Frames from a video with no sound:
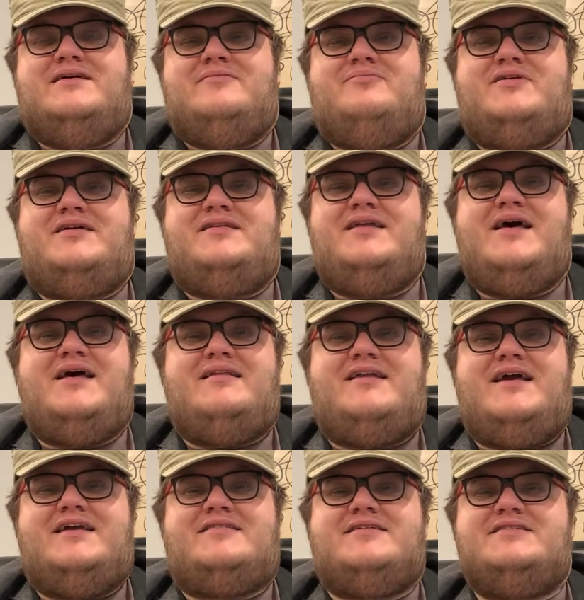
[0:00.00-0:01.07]
But no,
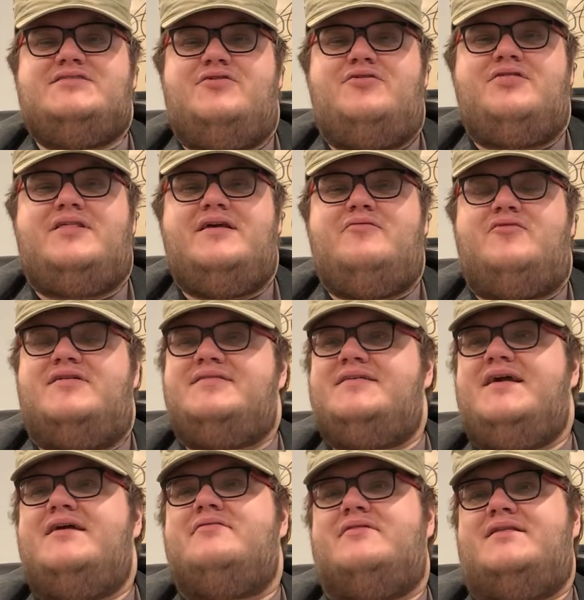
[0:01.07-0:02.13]
like, this whole thing, once
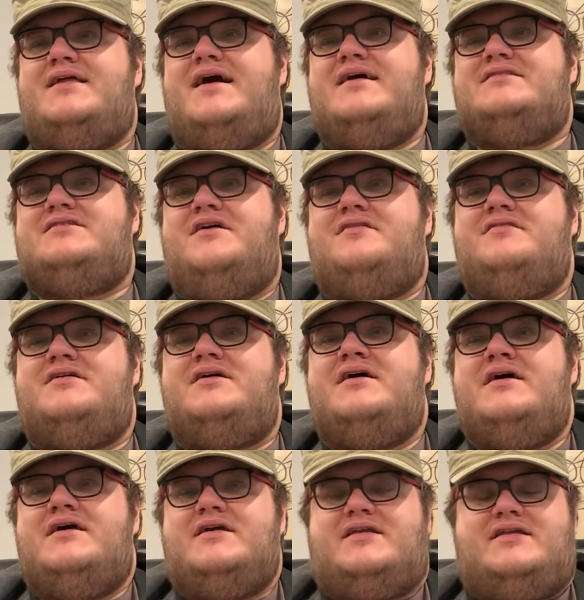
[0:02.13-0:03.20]
again, relies on the
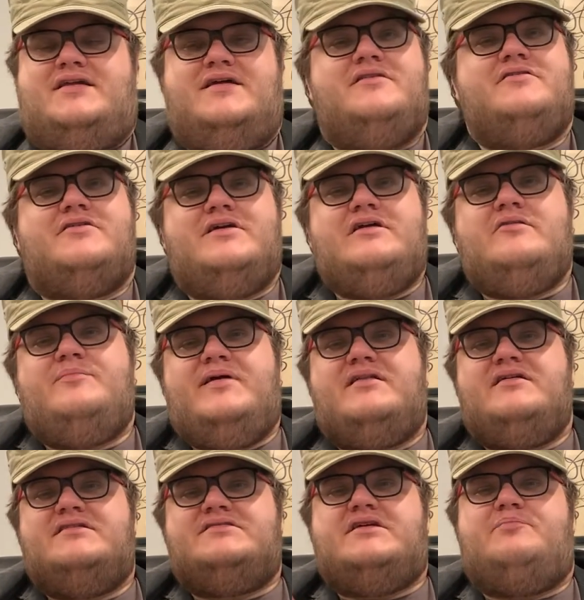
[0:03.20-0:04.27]
killer
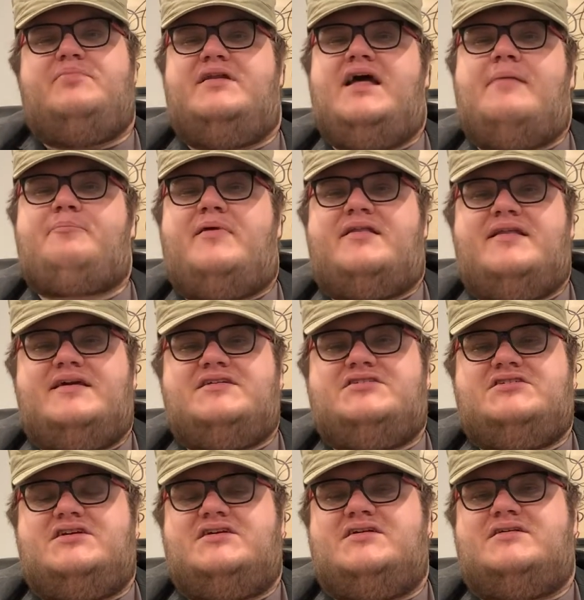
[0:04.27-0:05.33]
hillbillies up in
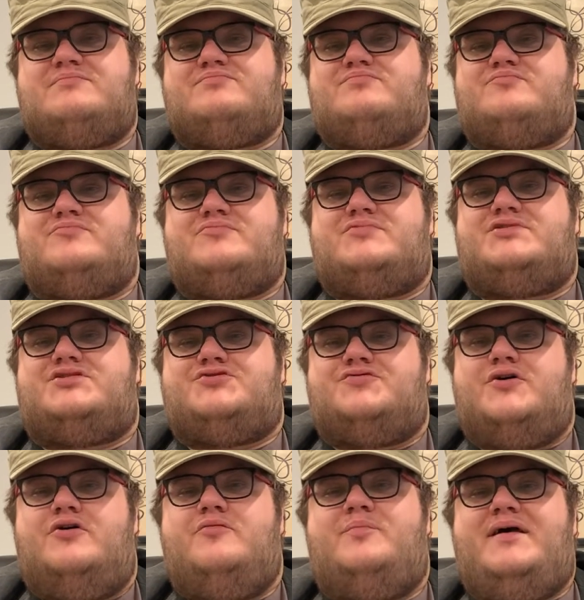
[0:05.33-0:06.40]
Appalachia
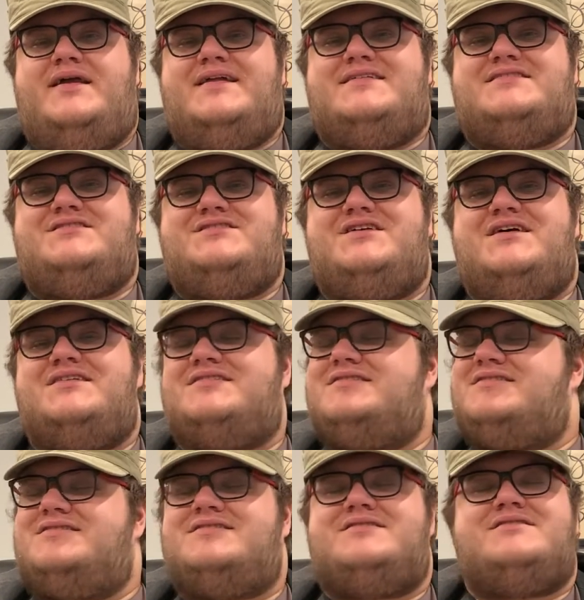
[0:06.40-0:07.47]
trope. And it's
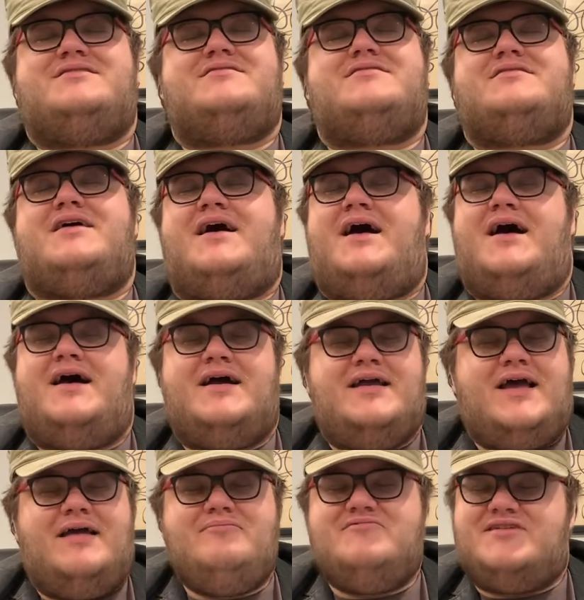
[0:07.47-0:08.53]
just,
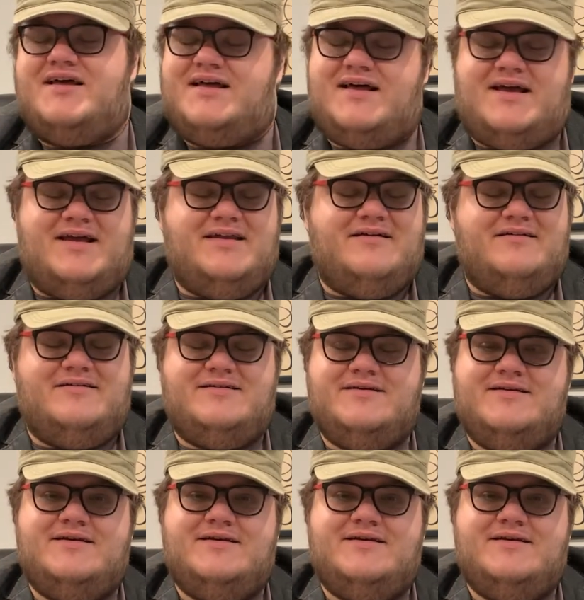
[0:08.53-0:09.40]
I'm tired.